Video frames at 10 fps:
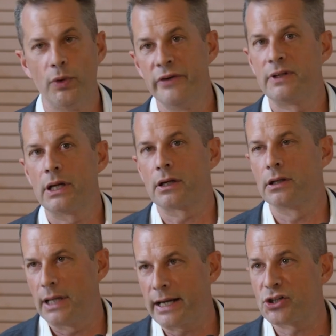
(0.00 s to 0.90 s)
We've done a
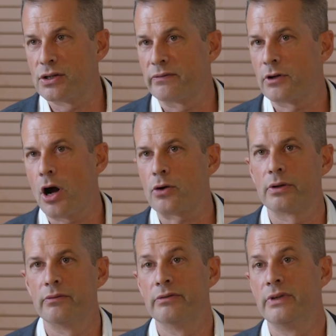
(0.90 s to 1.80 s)
collection of
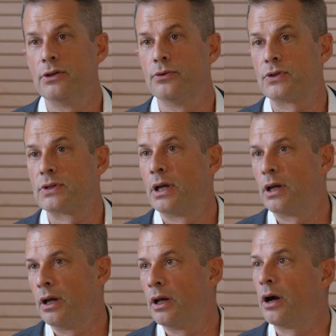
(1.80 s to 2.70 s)
Cochrane reviews
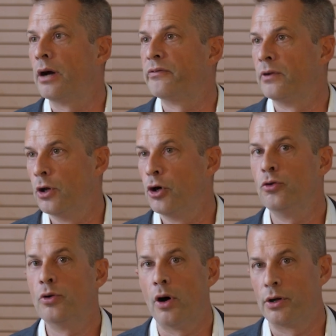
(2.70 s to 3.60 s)
of
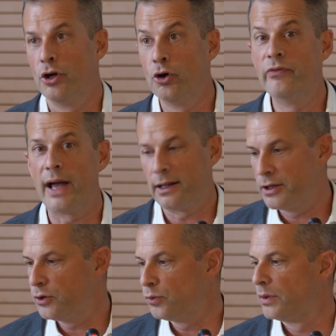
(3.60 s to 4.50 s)
low or no
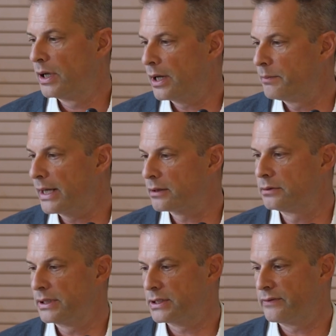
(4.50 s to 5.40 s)
value
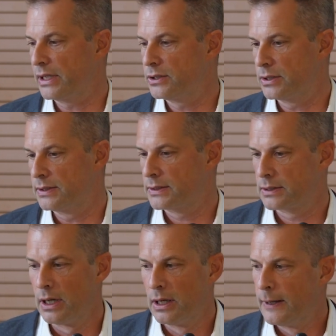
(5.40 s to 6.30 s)
medical interventions.